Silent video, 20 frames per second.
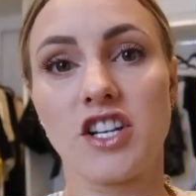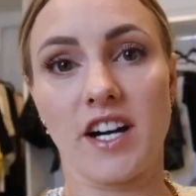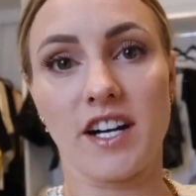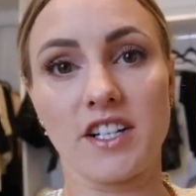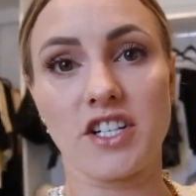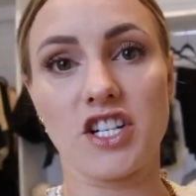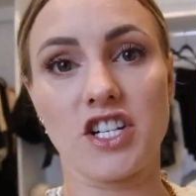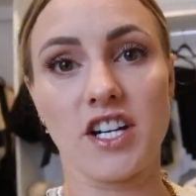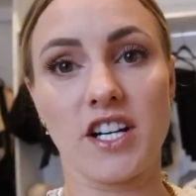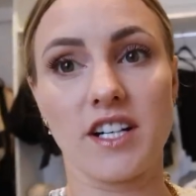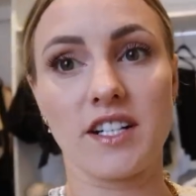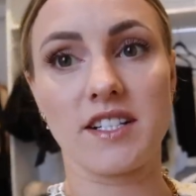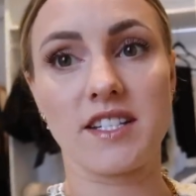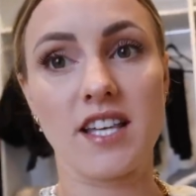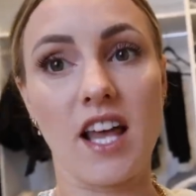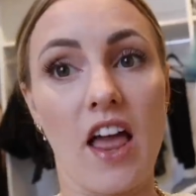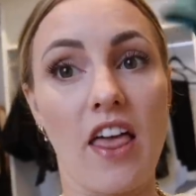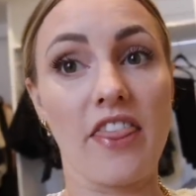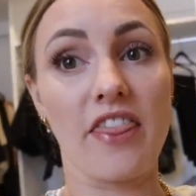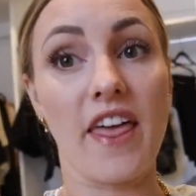Jared's shirts.
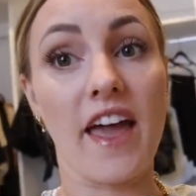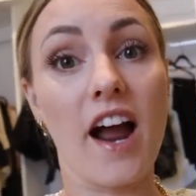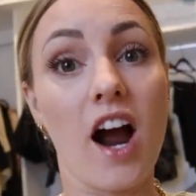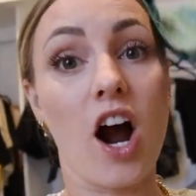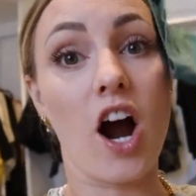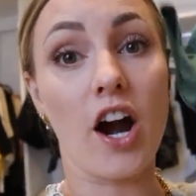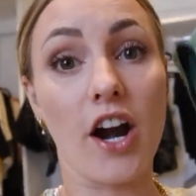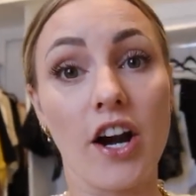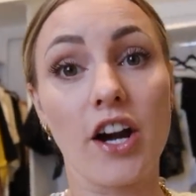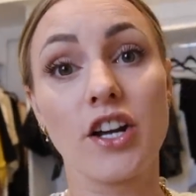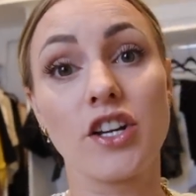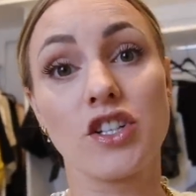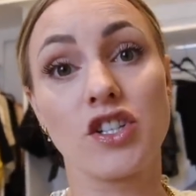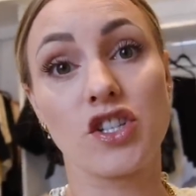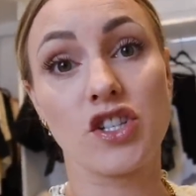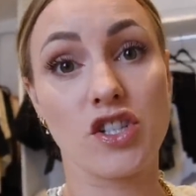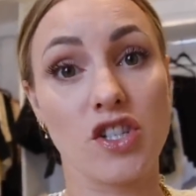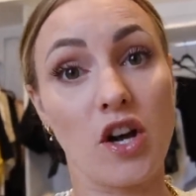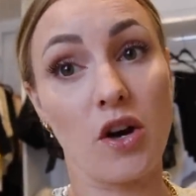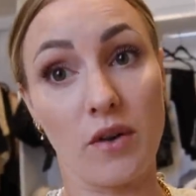They are
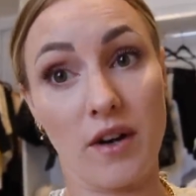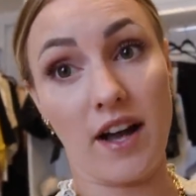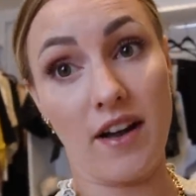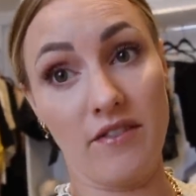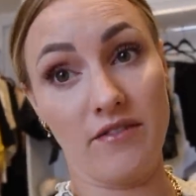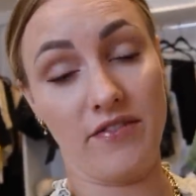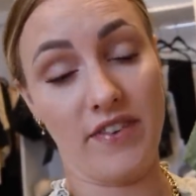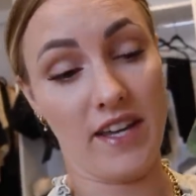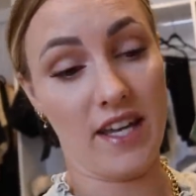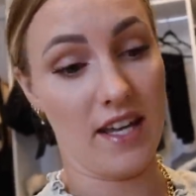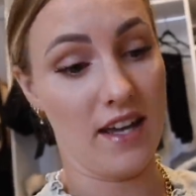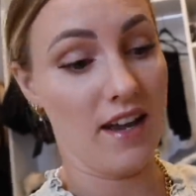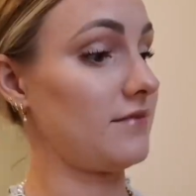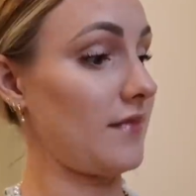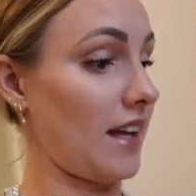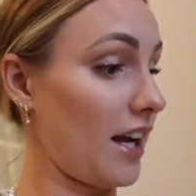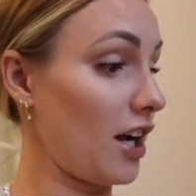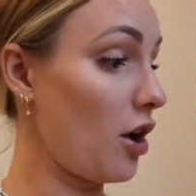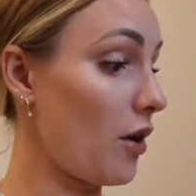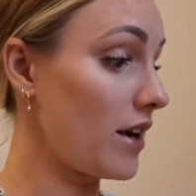so comfy.
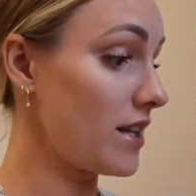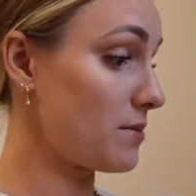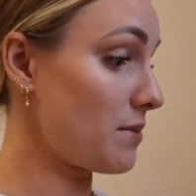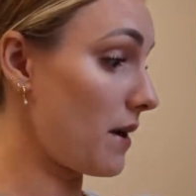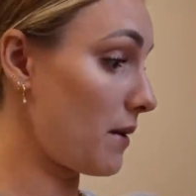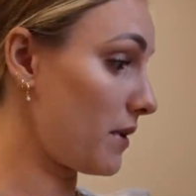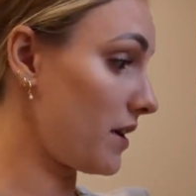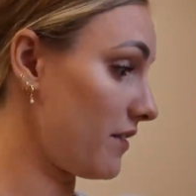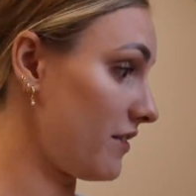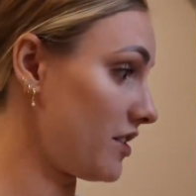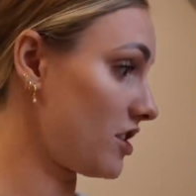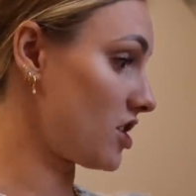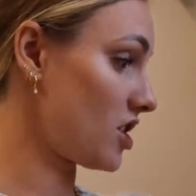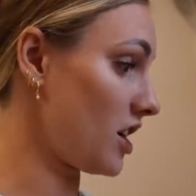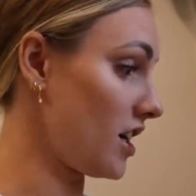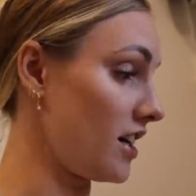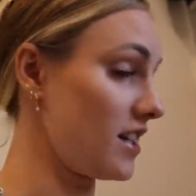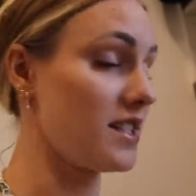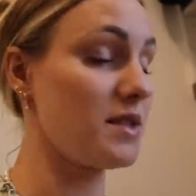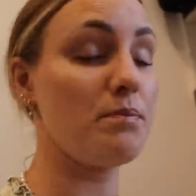I always wear one of his
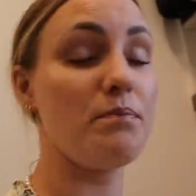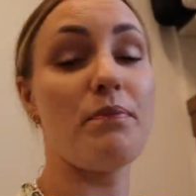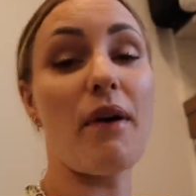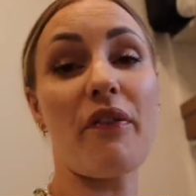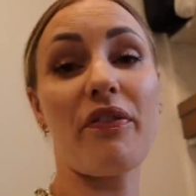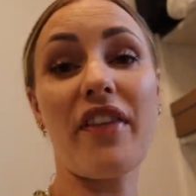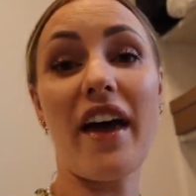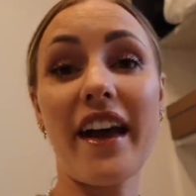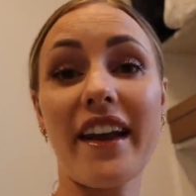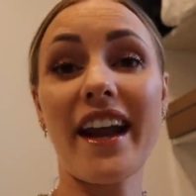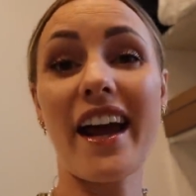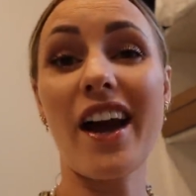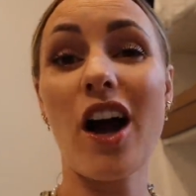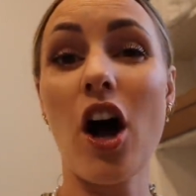shirts, but then I